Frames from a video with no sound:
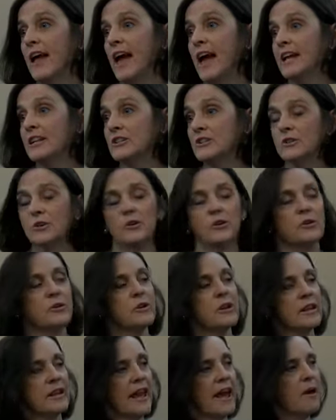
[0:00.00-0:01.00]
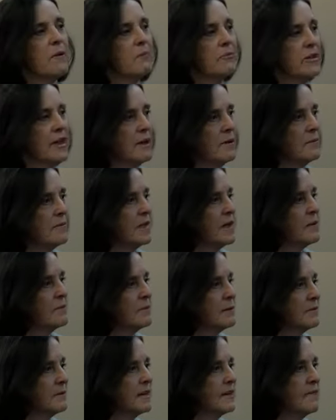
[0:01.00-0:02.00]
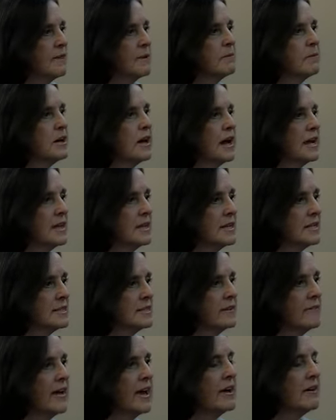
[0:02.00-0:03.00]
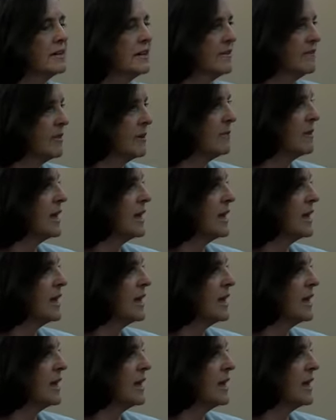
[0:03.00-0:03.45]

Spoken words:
And so you can help them, give them guidance of how to give them